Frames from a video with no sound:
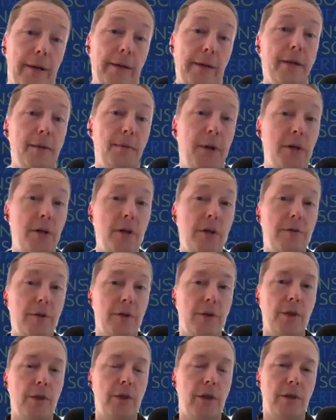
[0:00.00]
And especially if you
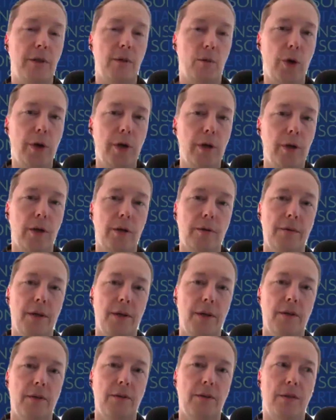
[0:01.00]
look at the working
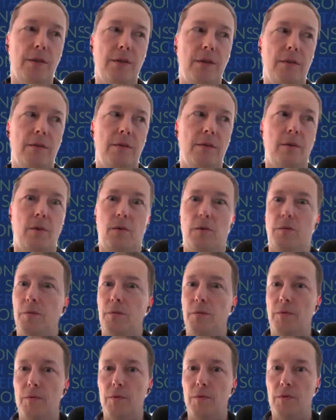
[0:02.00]
conditions, it seems like
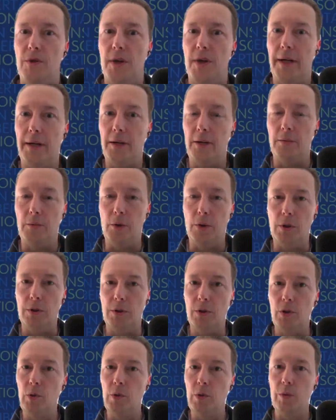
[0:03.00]
terrible.
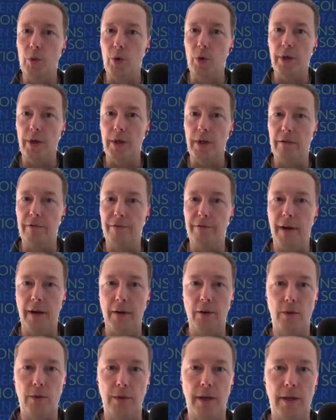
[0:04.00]
Who would work in a
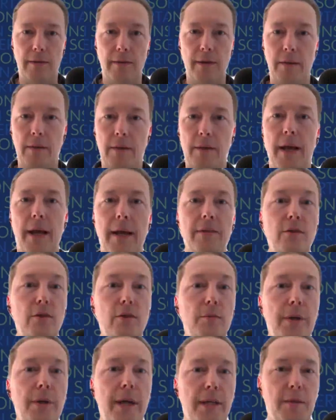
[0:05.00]
factory like that? It has to
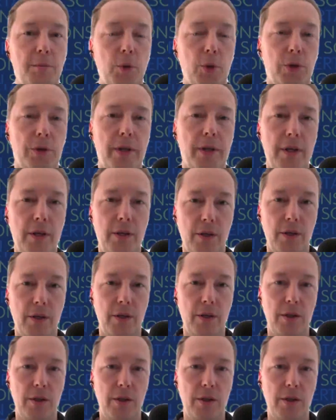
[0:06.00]
be exploitation.